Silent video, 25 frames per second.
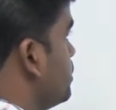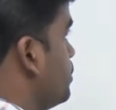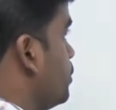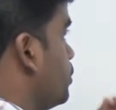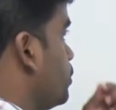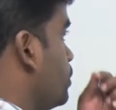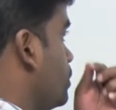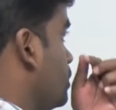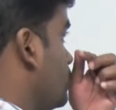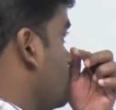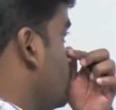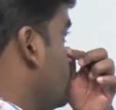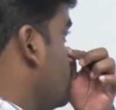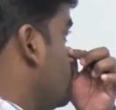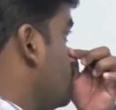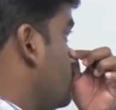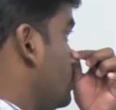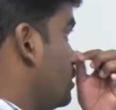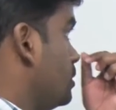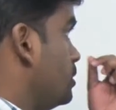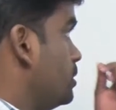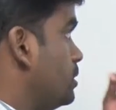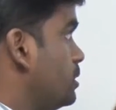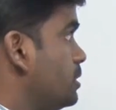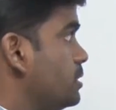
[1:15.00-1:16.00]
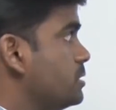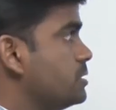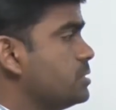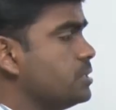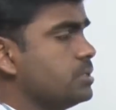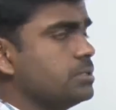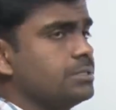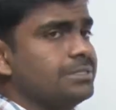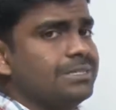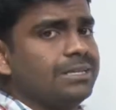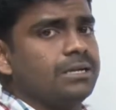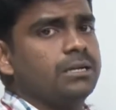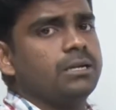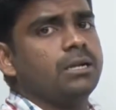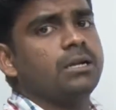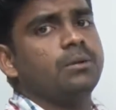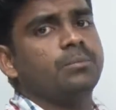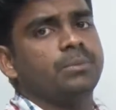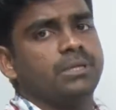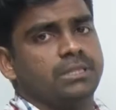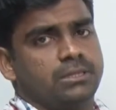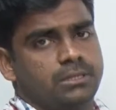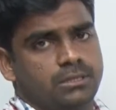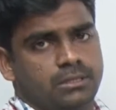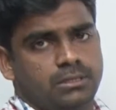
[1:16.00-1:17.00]
about a general
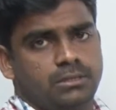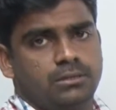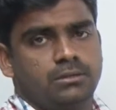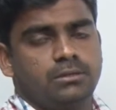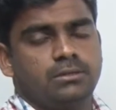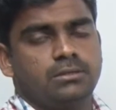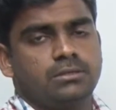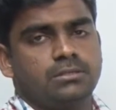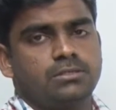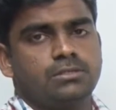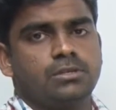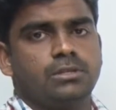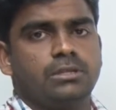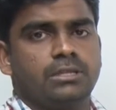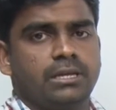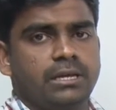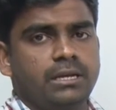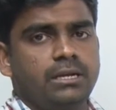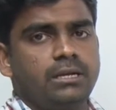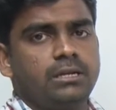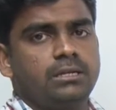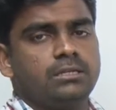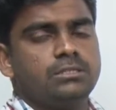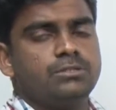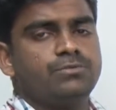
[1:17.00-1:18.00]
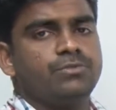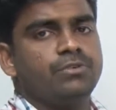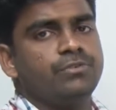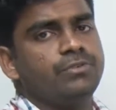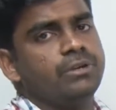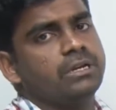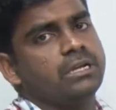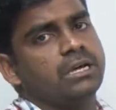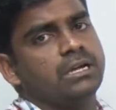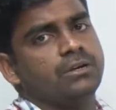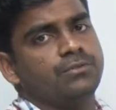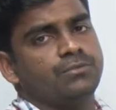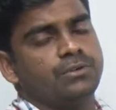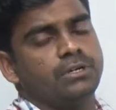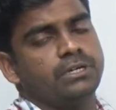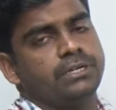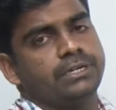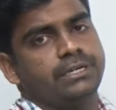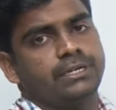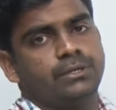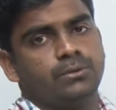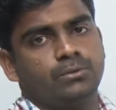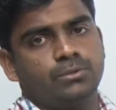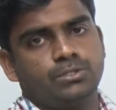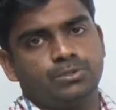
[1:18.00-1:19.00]
method, so then we will convert
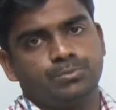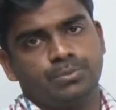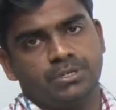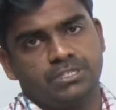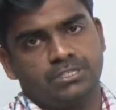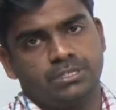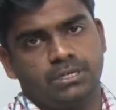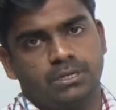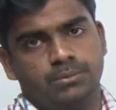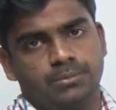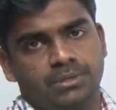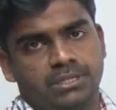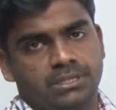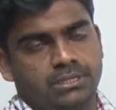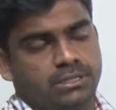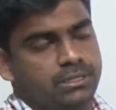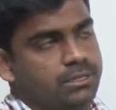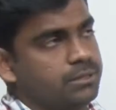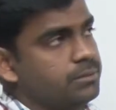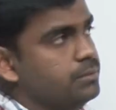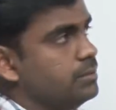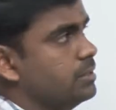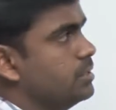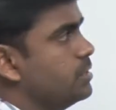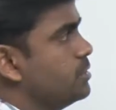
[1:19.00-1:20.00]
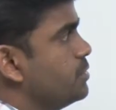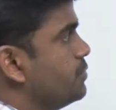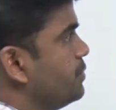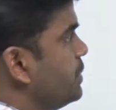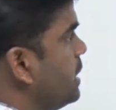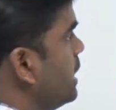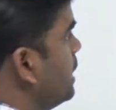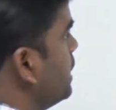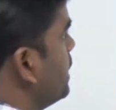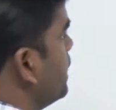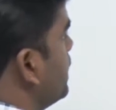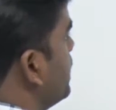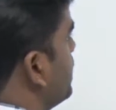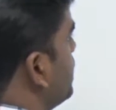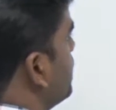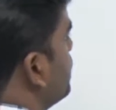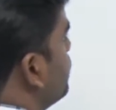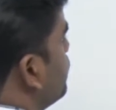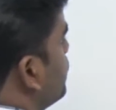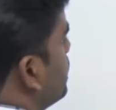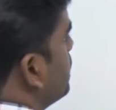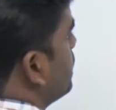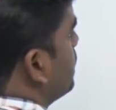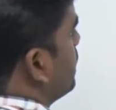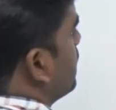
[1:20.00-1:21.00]
into special method. So we are taking one